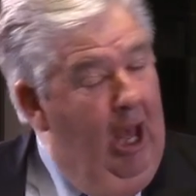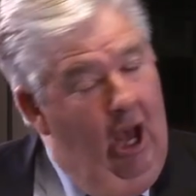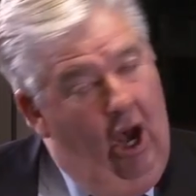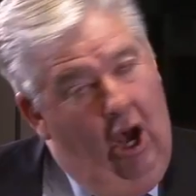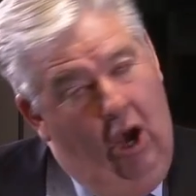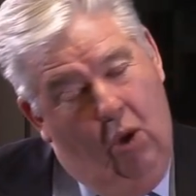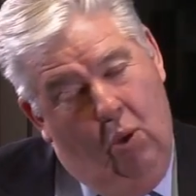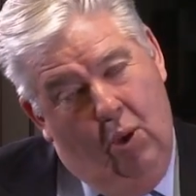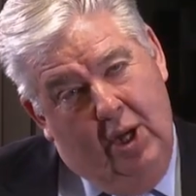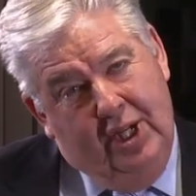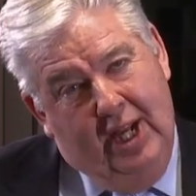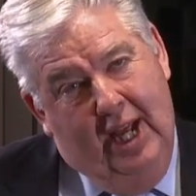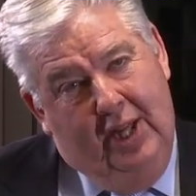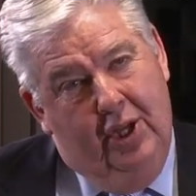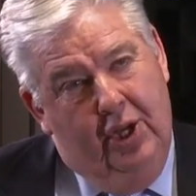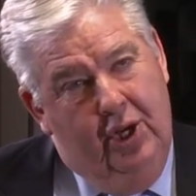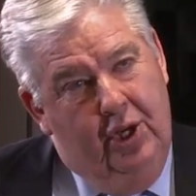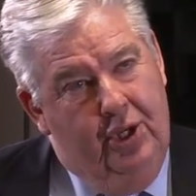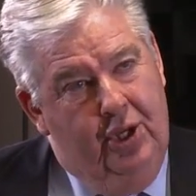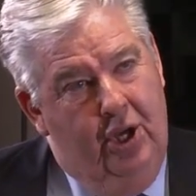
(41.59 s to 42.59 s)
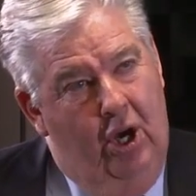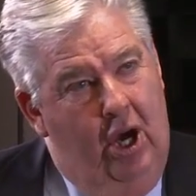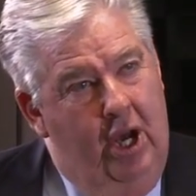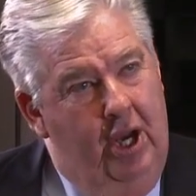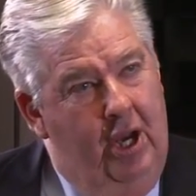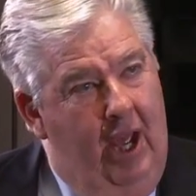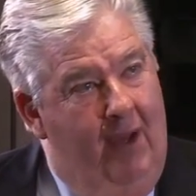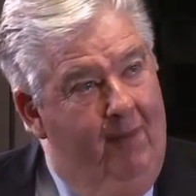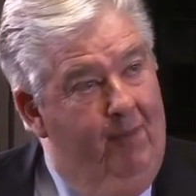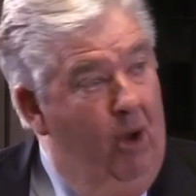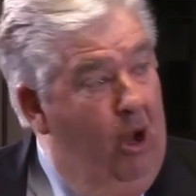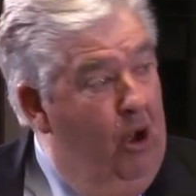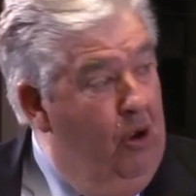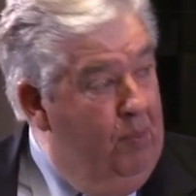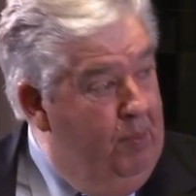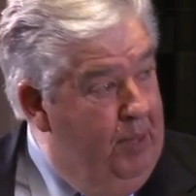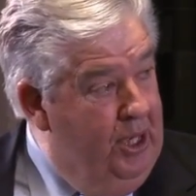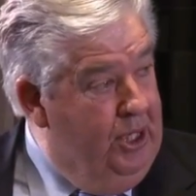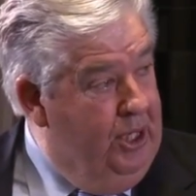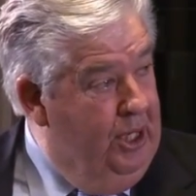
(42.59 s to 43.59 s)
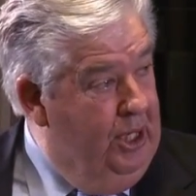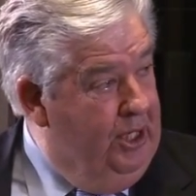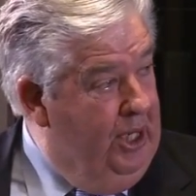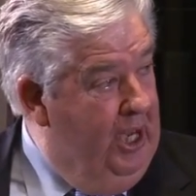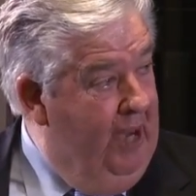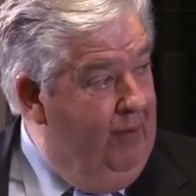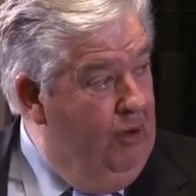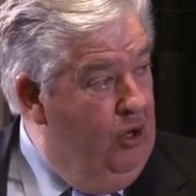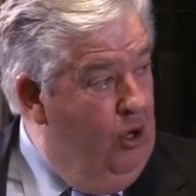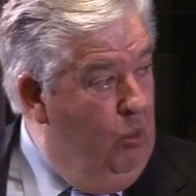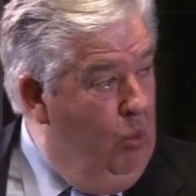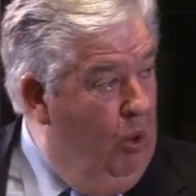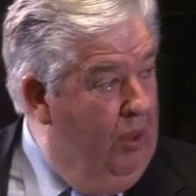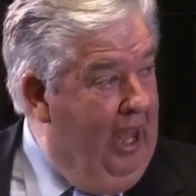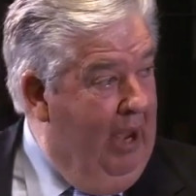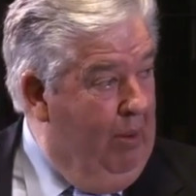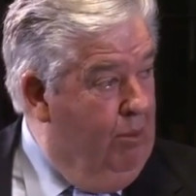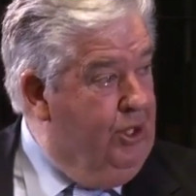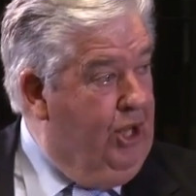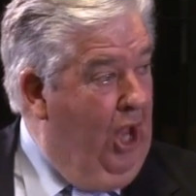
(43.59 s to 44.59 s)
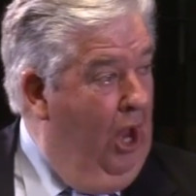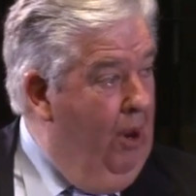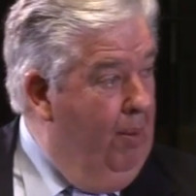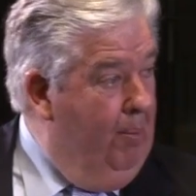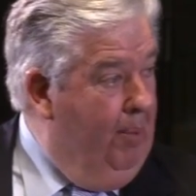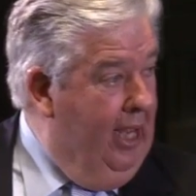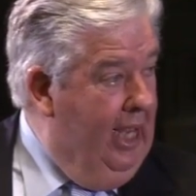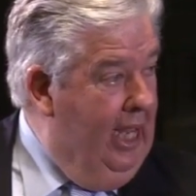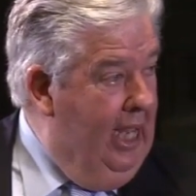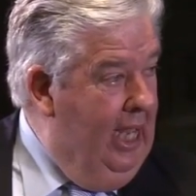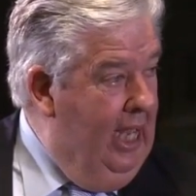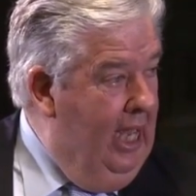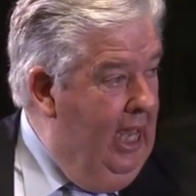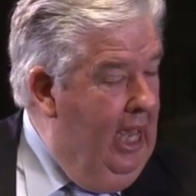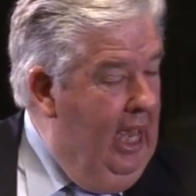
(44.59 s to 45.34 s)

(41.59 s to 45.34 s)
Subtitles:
I always had the desire to have my own business. I never knew what that was going to be,